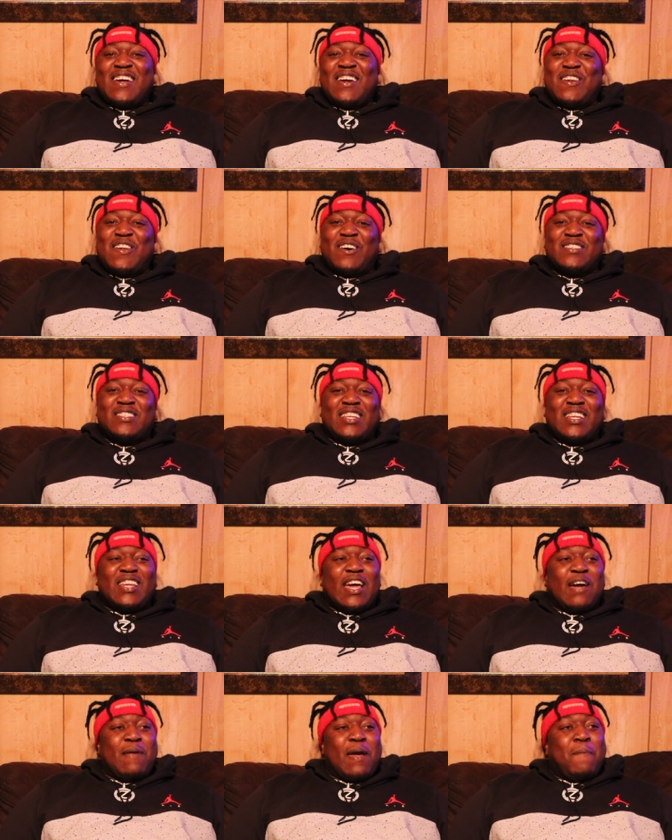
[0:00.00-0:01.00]
You know what I'm saying?
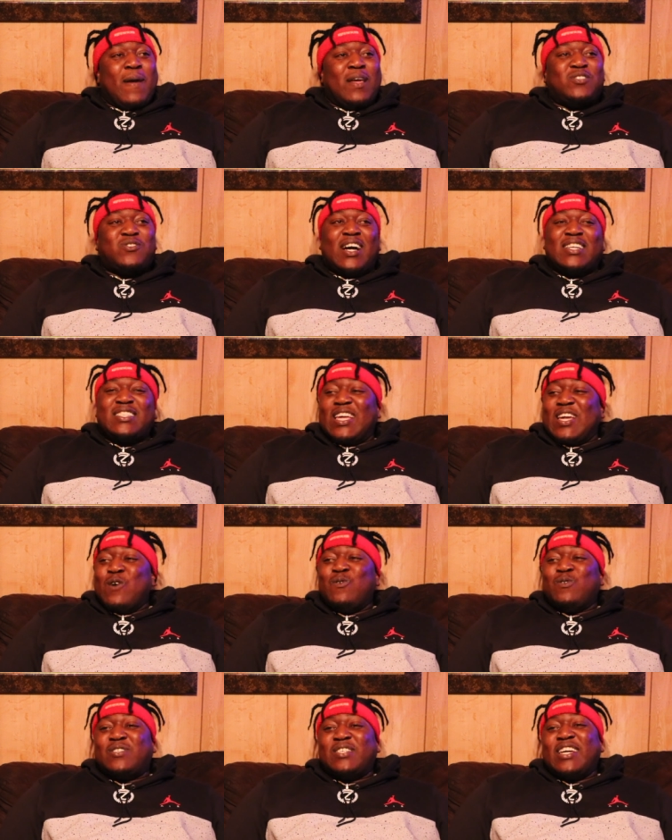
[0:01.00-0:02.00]
They, they been trying to say
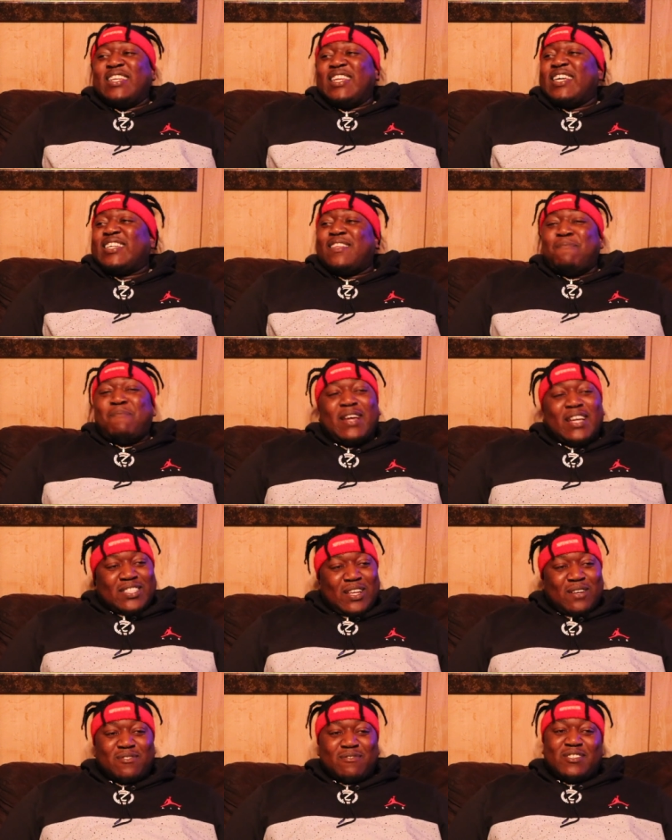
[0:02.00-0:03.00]
who sucked dick the best
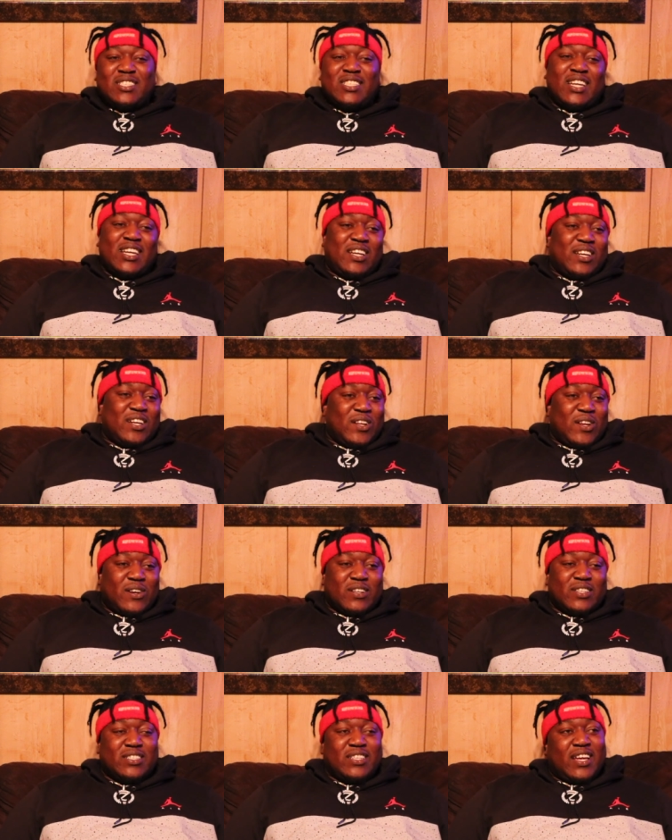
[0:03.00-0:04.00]
on some shit. Mm-hmm. You know
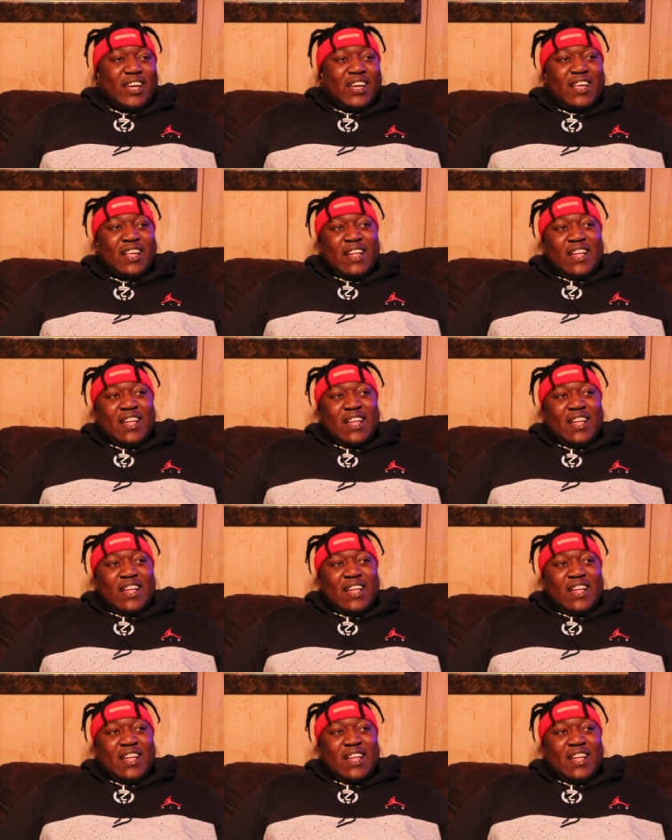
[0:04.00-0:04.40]
what I'm saying?